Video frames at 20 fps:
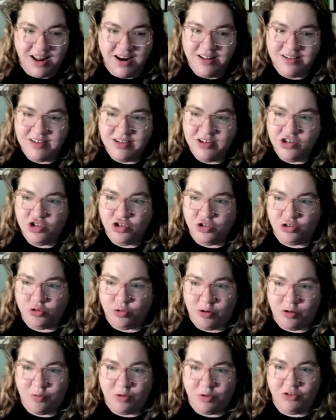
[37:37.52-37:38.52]
innocent
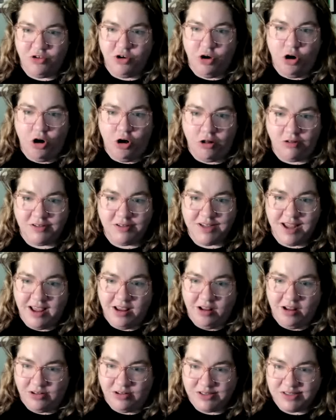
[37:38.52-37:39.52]
children with tall
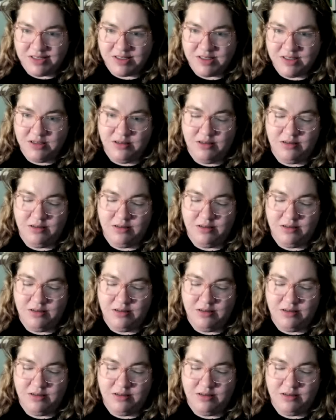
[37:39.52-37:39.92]
tales.